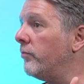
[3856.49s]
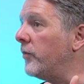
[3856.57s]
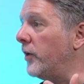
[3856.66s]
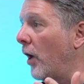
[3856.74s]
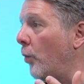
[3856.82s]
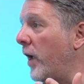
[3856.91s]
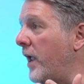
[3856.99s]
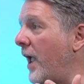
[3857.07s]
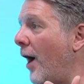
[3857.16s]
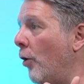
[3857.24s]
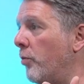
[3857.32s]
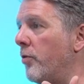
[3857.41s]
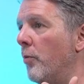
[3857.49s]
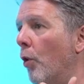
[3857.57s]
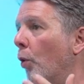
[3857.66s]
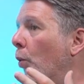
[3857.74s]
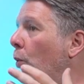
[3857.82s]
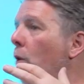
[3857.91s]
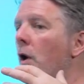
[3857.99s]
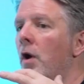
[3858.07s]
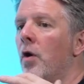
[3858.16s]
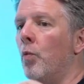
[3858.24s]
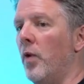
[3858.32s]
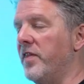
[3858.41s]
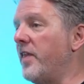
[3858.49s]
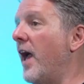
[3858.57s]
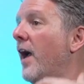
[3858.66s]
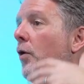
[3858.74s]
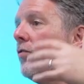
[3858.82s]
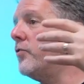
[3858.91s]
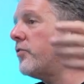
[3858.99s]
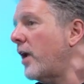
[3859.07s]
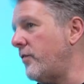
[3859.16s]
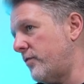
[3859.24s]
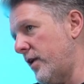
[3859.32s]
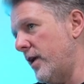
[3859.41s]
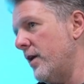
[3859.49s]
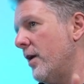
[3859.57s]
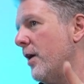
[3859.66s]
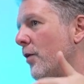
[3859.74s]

We help them all with their health and safety.